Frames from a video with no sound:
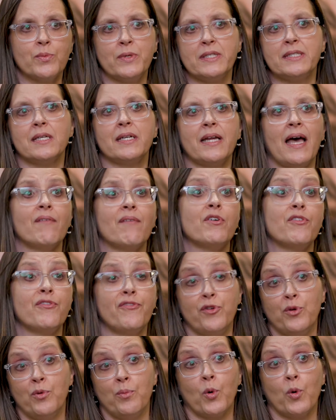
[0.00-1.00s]
We tend to have a
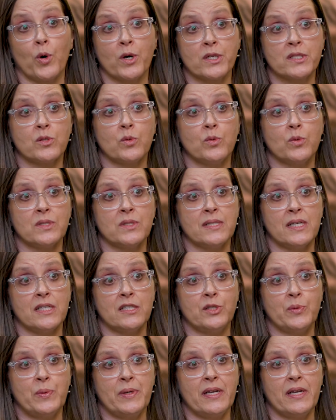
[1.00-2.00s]
few more schools
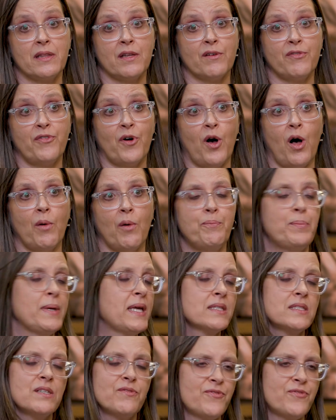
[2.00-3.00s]
that do it in the fall
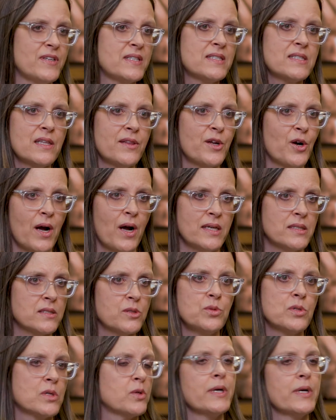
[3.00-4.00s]
because it fits in their high
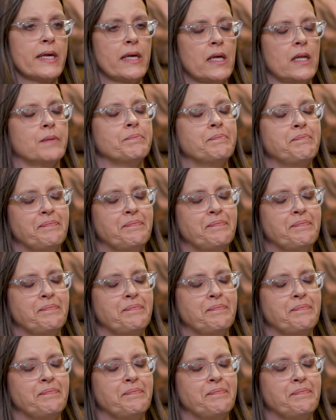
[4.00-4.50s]
school curriculum.